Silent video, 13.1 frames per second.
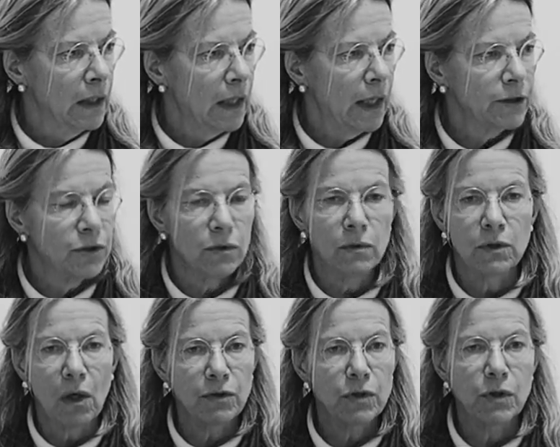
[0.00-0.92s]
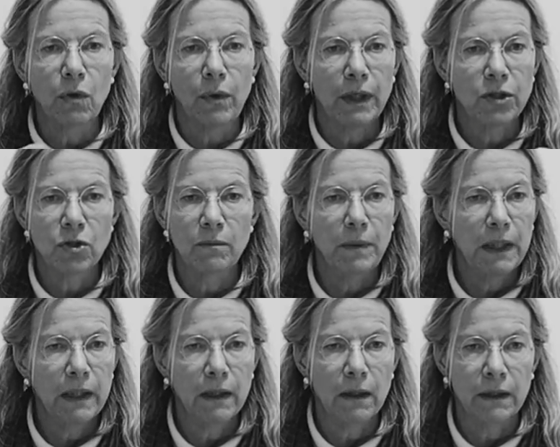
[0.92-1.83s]
And you're not going to
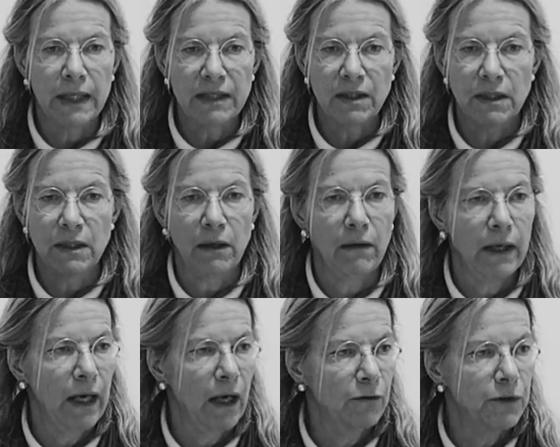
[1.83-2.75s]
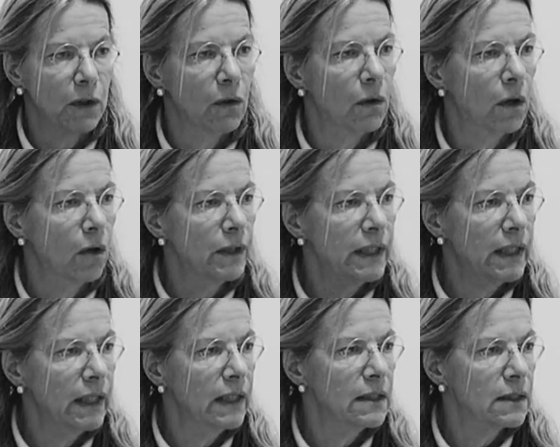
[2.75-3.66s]
be necessarily have your
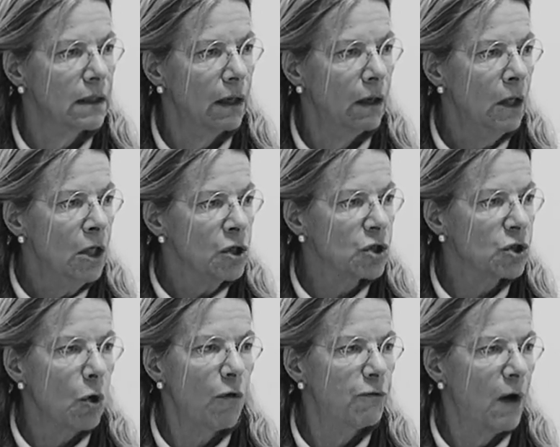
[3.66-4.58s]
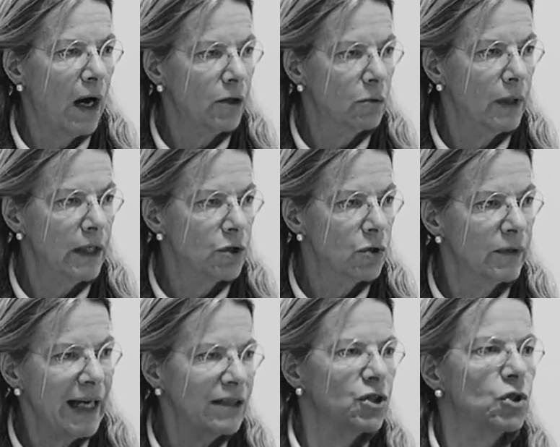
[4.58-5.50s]
holidays so far away to
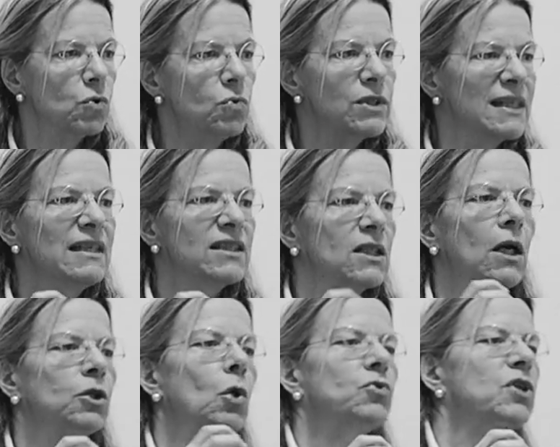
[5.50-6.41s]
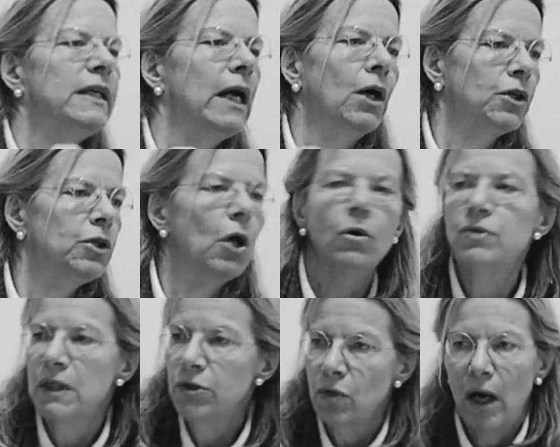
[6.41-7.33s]
get to these totally
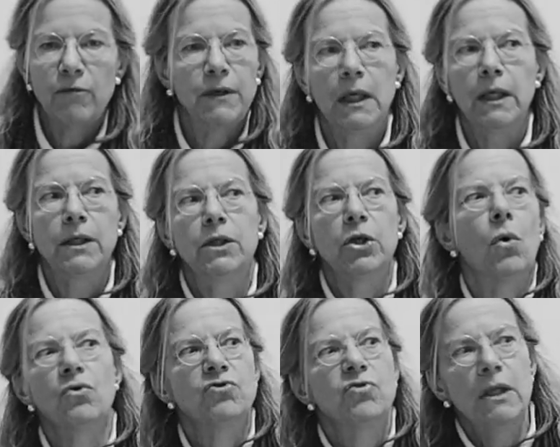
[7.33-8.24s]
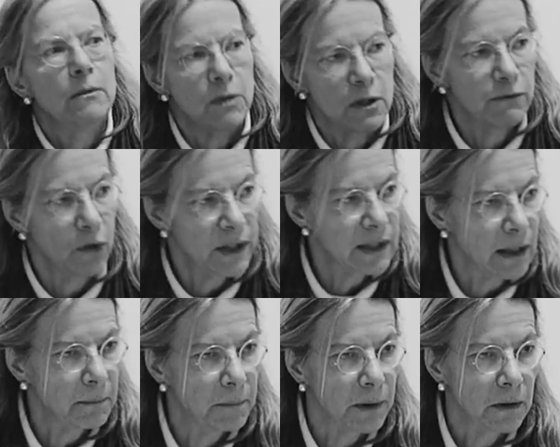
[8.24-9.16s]
unknowns that you have in your dreams, for
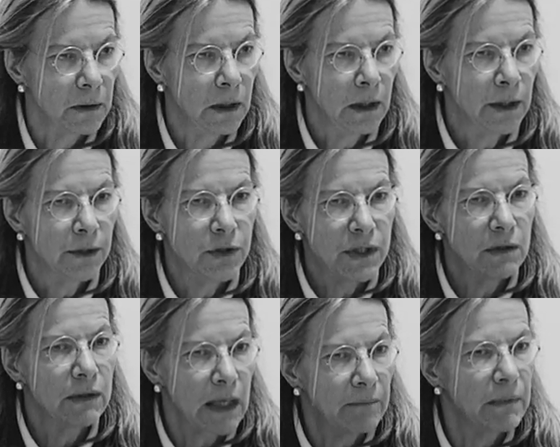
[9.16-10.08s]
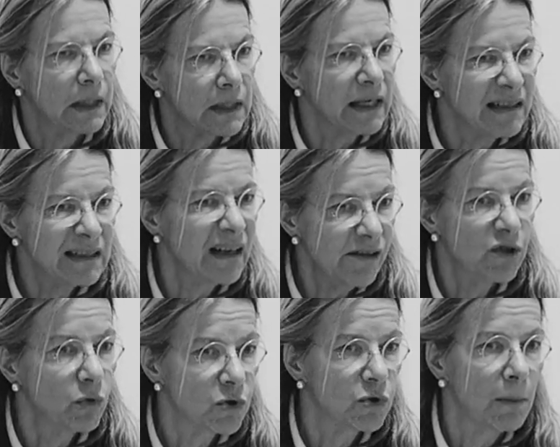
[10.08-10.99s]
example. You see what I mean? There
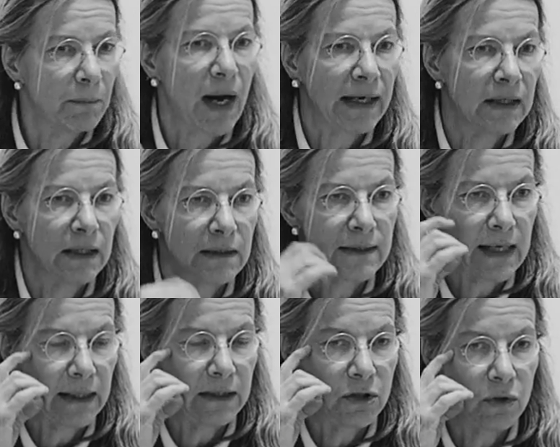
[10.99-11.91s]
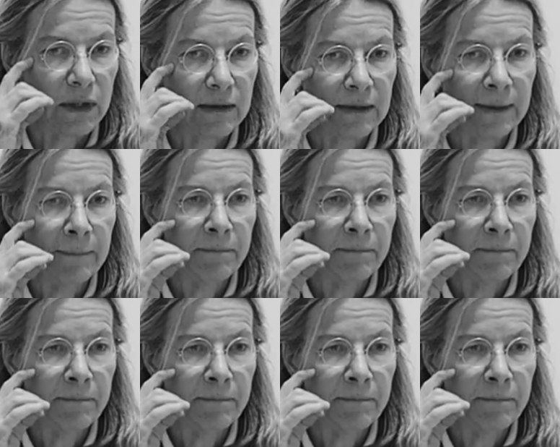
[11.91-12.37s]
is also a practical side to it.